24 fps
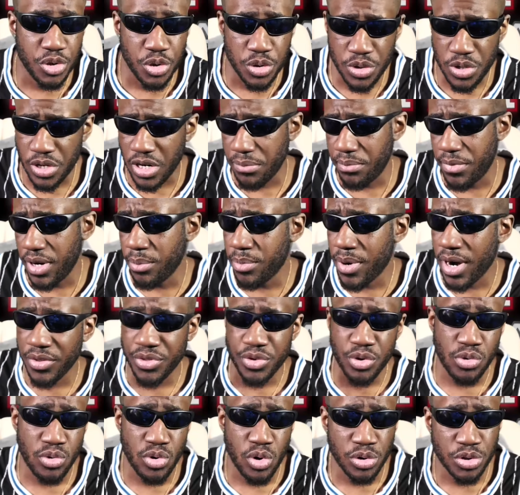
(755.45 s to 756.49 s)
You can bring back the
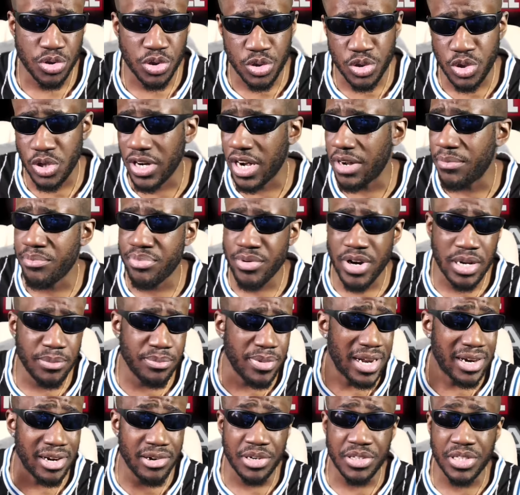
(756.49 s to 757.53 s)
Roses. You can bring
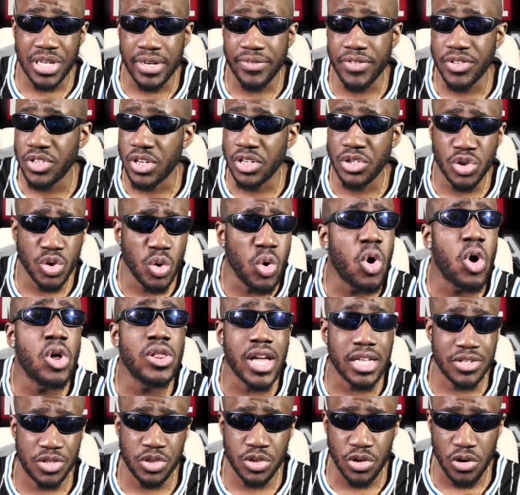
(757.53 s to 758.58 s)
back Chris Evans. You can do all that
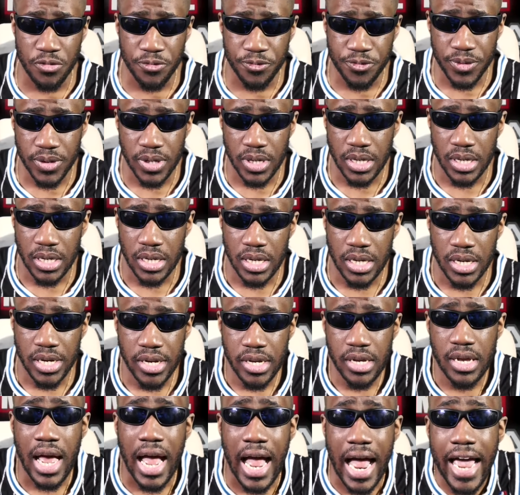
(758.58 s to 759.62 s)
stuff.
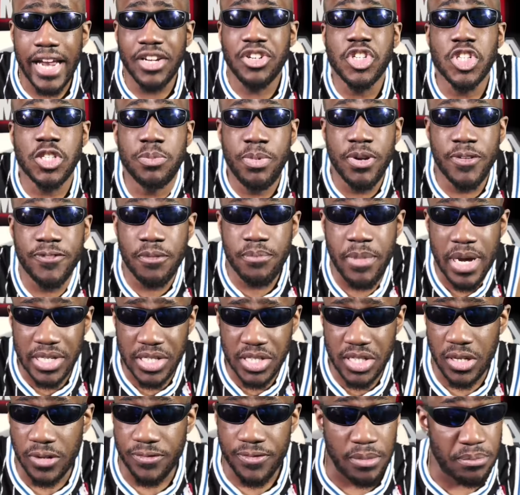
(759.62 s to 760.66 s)
I just speak for
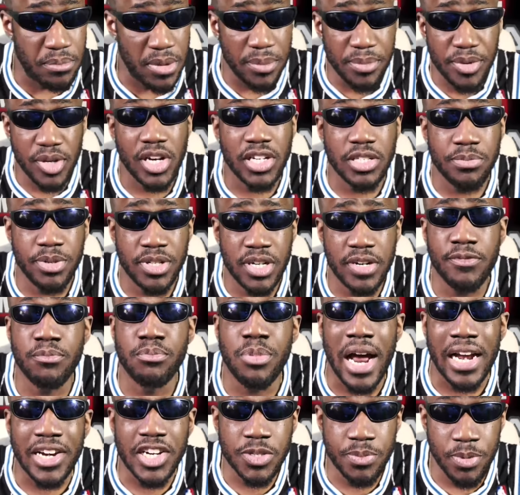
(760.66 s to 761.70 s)
myself, and maybe you guys believe, but
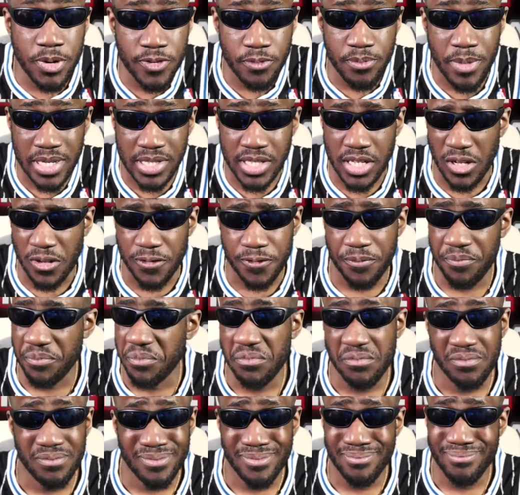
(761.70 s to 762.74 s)
I just speak for myself.
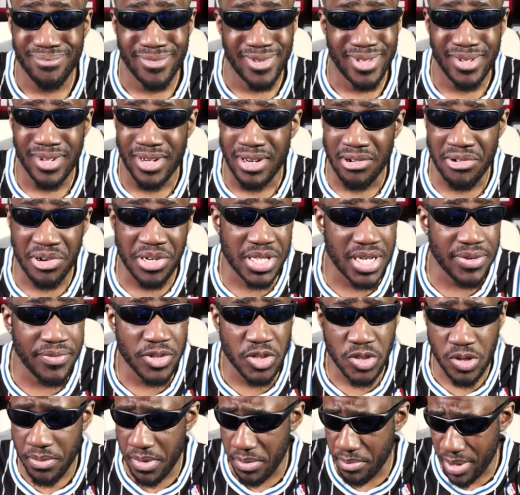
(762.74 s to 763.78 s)
Chris Evans
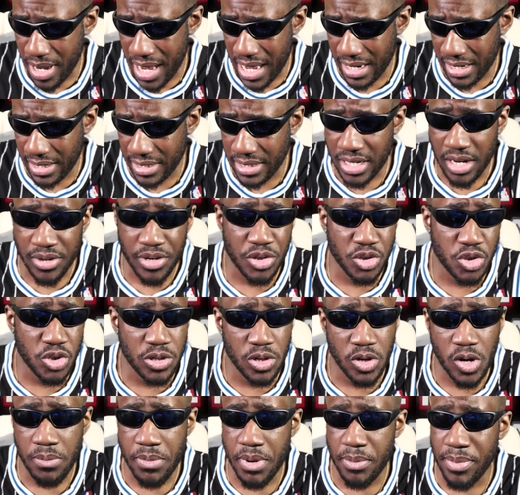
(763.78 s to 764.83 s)
coming back, Downey Jr.
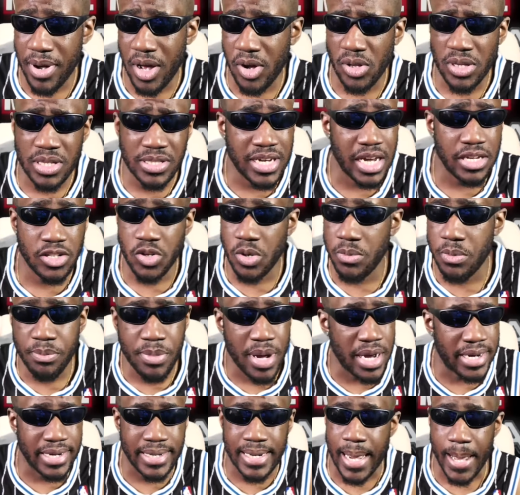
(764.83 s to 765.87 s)
coming back, all these guys coming
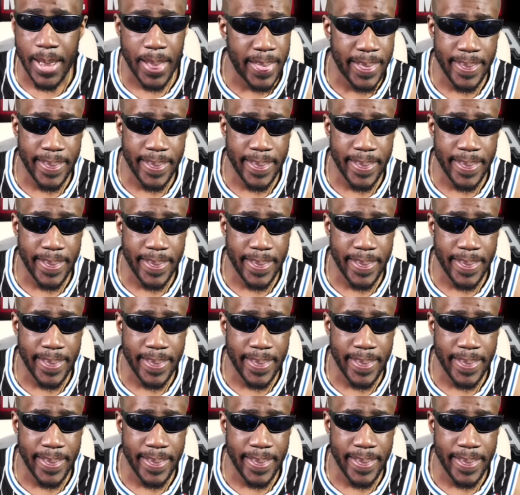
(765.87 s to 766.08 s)
back now.